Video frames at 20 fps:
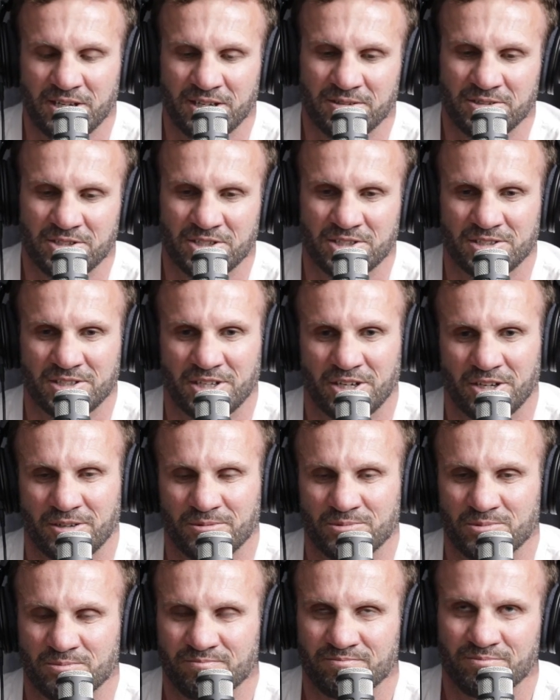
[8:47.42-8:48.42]
timid
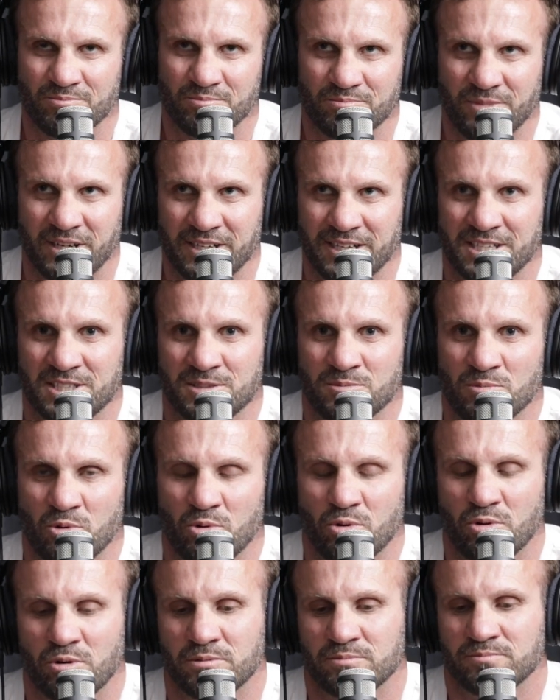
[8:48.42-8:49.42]
and just,
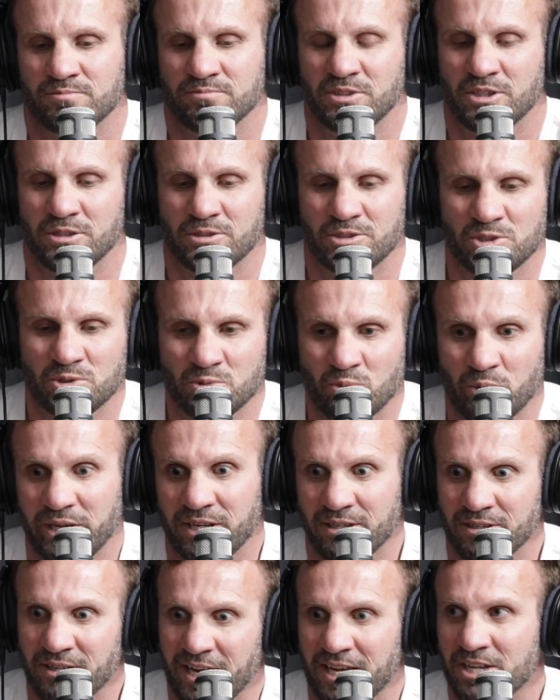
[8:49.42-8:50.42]
I guess more,
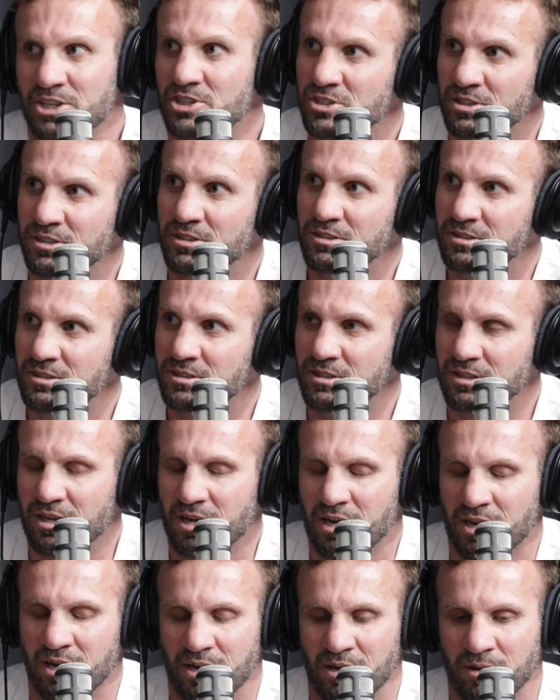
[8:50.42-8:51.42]
sweet
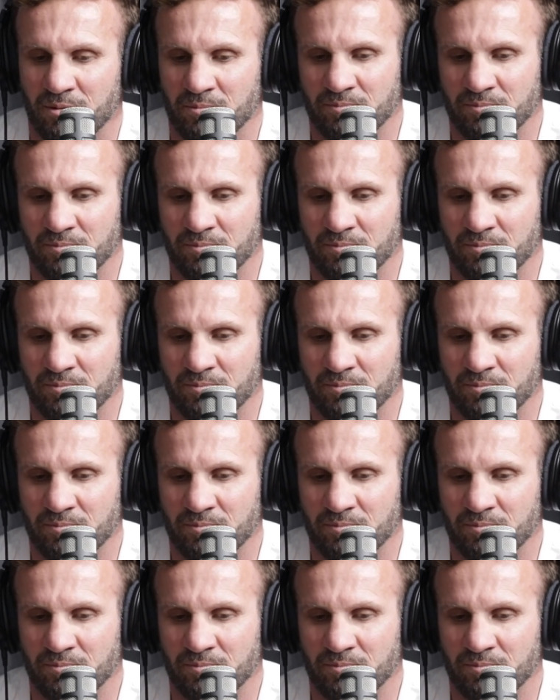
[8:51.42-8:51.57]
natured,